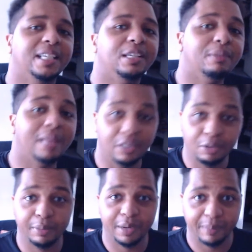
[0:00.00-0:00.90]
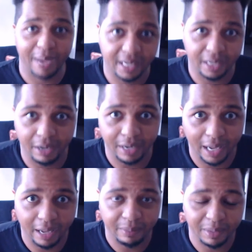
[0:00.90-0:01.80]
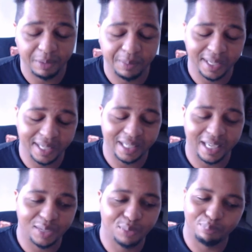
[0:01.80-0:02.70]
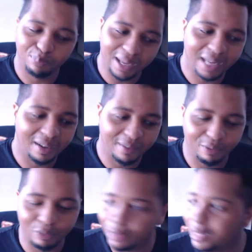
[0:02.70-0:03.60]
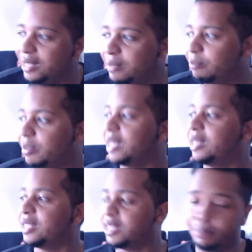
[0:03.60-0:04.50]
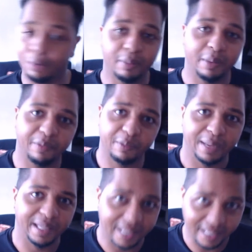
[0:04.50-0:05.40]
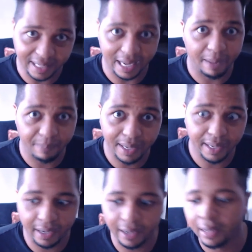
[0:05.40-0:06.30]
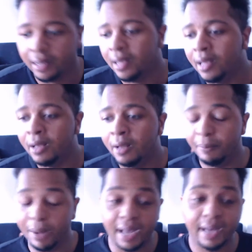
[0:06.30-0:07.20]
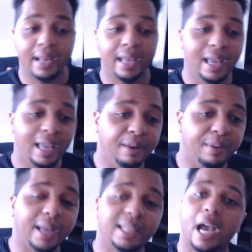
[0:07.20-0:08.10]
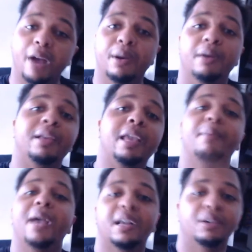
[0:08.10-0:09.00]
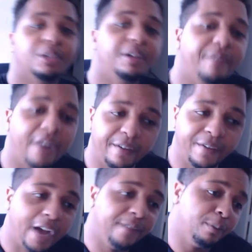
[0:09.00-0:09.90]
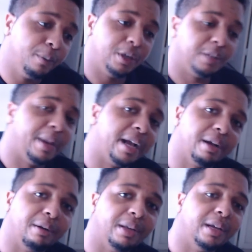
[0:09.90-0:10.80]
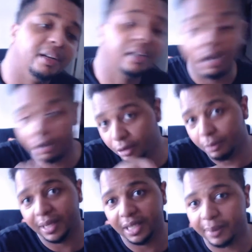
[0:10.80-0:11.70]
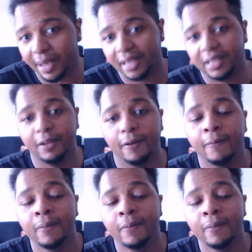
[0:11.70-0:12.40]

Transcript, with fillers: two, they do bring back the arcade mode because that's been a really big disappointment for me that it's not been there. But anyway, Tyrone, get back on Street Fighter Five. Your boy's back on here. Akuma is back, so.